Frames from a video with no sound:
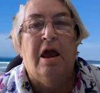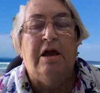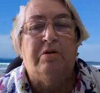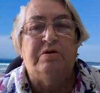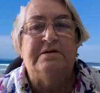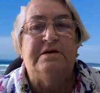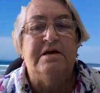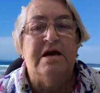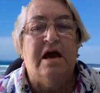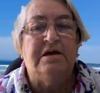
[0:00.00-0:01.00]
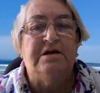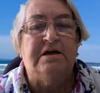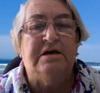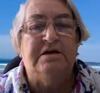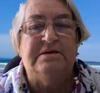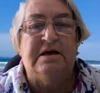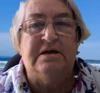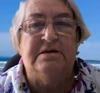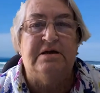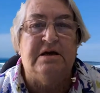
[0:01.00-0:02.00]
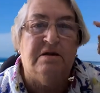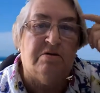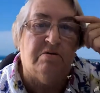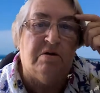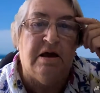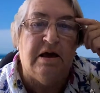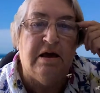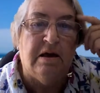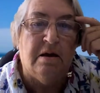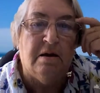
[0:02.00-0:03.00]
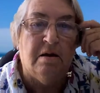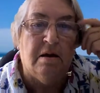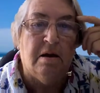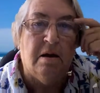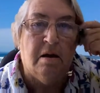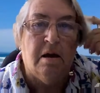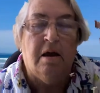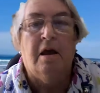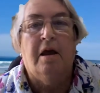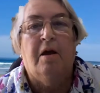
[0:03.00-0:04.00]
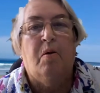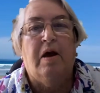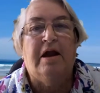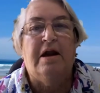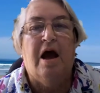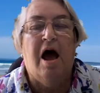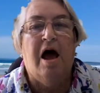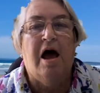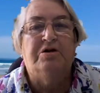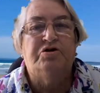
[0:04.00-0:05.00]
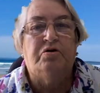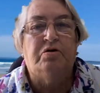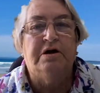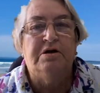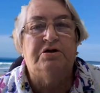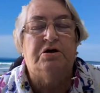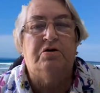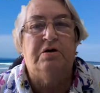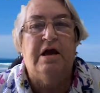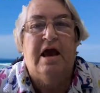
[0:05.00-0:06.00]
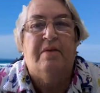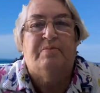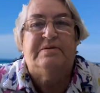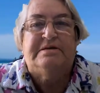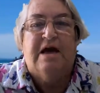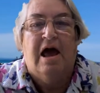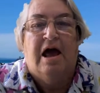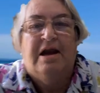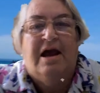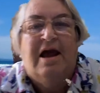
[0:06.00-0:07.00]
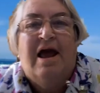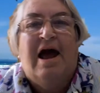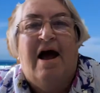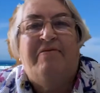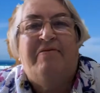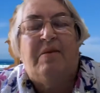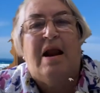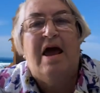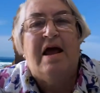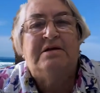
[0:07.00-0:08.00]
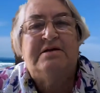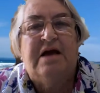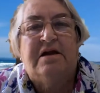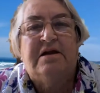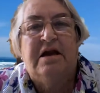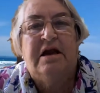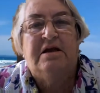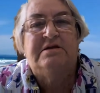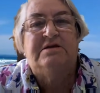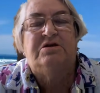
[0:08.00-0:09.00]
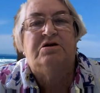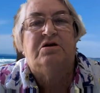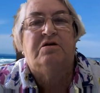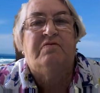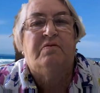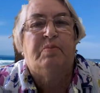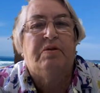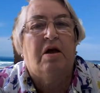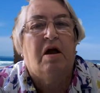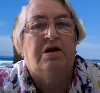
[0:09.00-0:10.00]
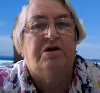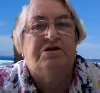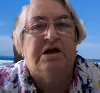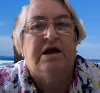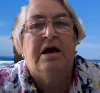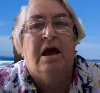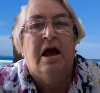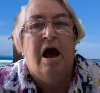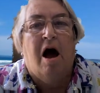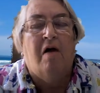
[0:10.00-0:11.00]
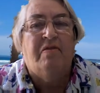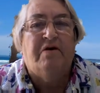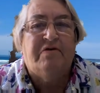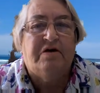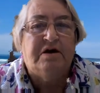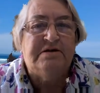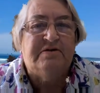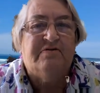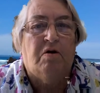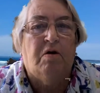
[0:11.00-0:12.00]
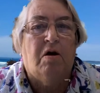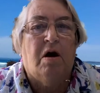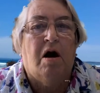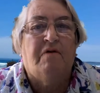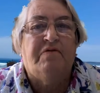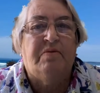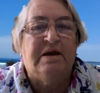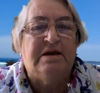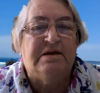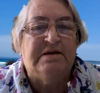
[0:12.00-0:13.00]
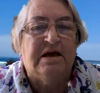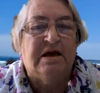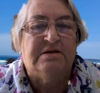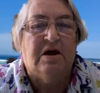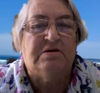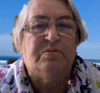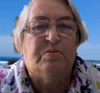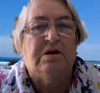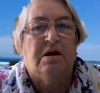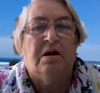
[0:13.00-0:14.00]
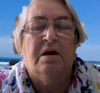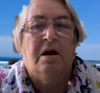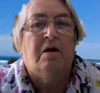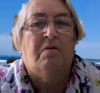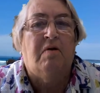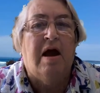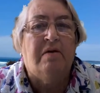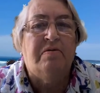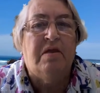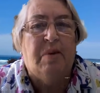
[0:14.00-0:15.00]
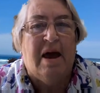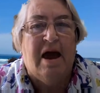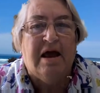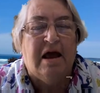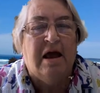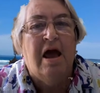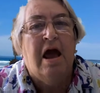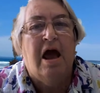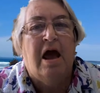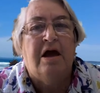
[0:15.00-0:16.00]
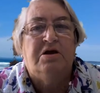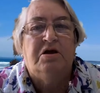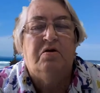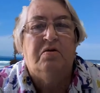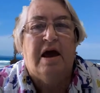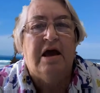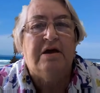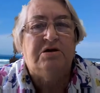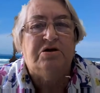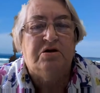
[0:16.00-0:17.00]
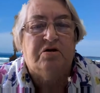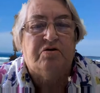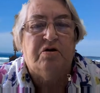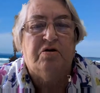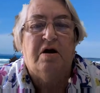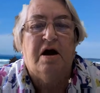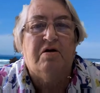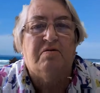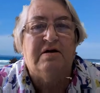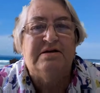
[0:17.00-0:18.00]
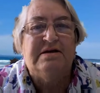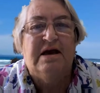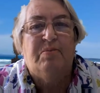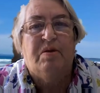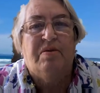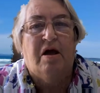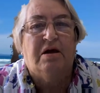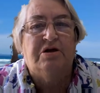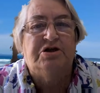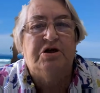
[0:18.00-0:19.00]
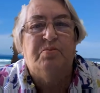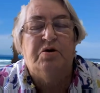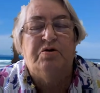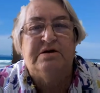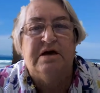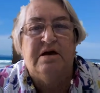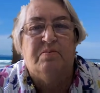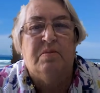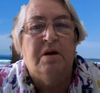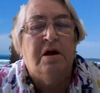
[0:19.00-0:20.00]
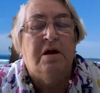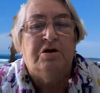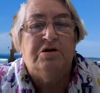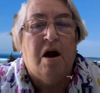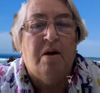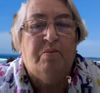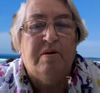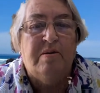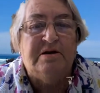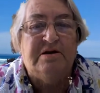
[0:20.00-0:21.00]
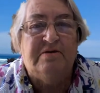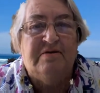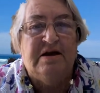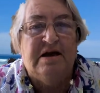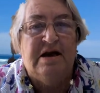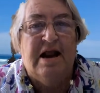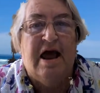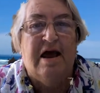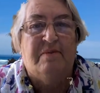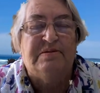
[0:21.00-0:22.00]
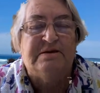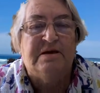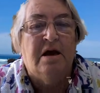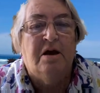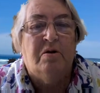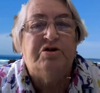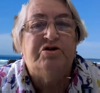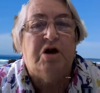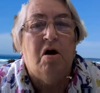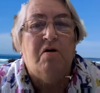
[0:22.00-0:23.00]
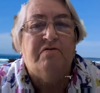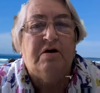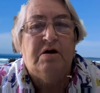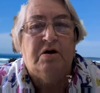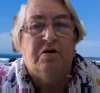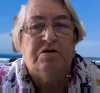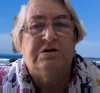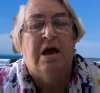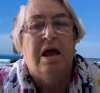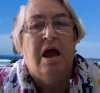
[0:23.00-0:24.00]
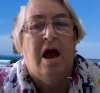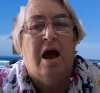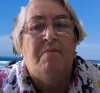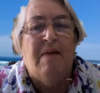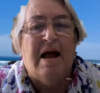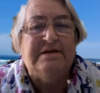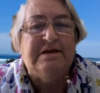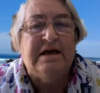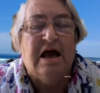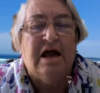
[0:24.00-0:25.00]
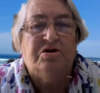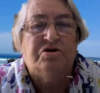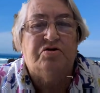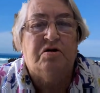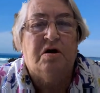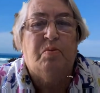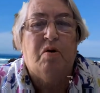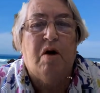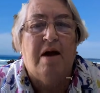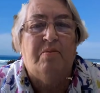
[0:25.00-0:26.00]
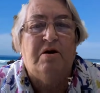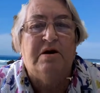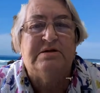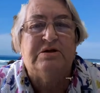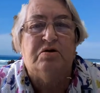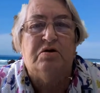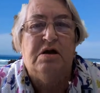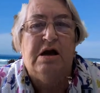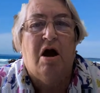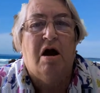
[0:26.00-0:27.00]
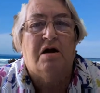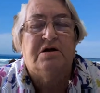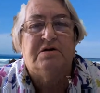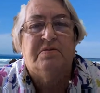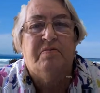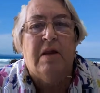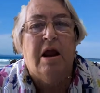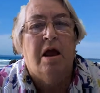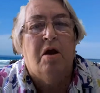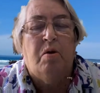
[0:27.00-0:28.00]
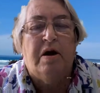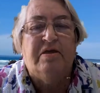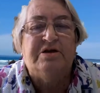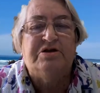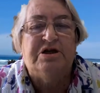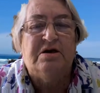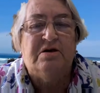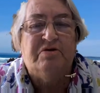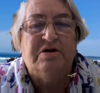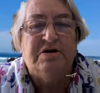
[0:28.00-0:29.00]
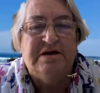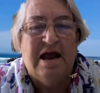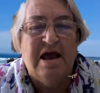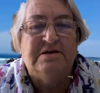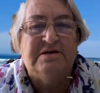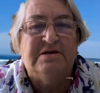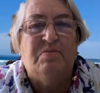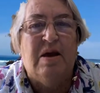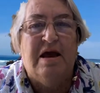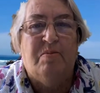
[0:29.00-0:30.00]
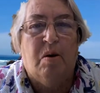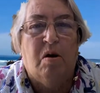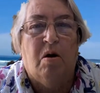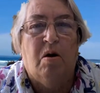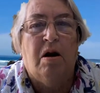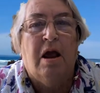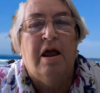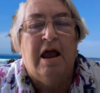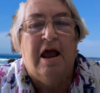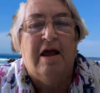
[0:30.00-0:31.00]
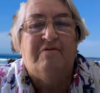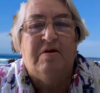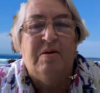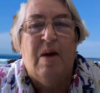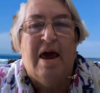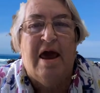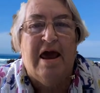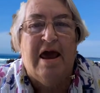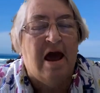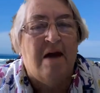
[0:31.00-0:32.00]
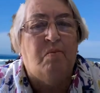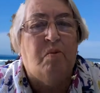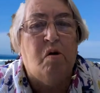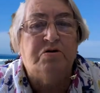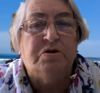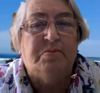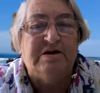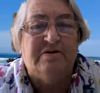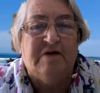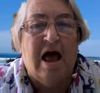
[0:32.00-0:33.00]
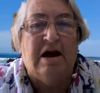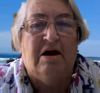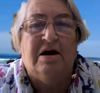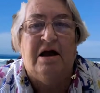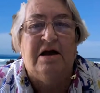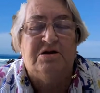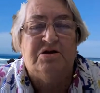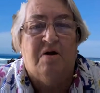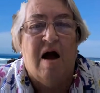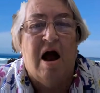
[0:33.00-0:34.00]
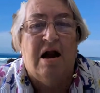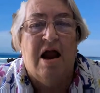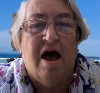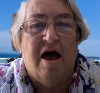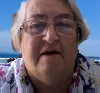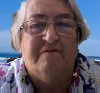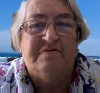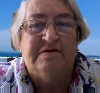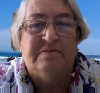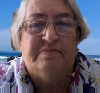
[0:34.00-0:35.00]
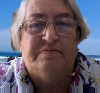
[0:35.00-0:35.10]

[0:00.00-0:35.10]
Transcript: It was in 1963 when I joined Tony Epstein at the Bland Sutton Institute for Pathology on the first floor of the Middlesex Hospital, round the back and you entered through a grisly pathology museum to our primitive little labs, which overlooked a multicultural primary schoolyard where the children danced the maypole every May and brought a bit of colour into our lives.